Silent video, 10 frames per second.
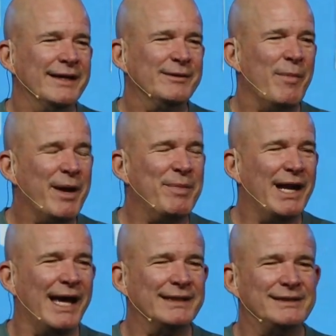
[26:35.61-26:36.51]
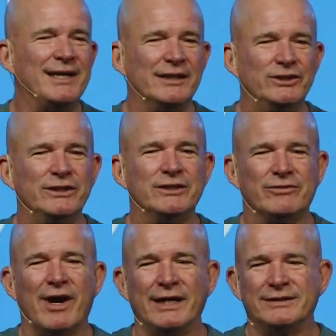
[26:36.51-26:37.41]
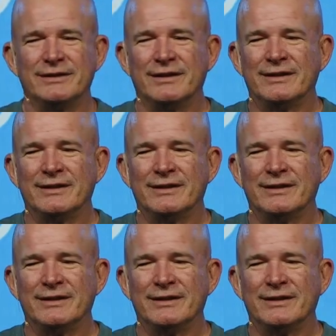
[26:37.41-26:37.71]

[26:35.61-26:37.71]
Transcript: to make me like his son, Jesus Christ.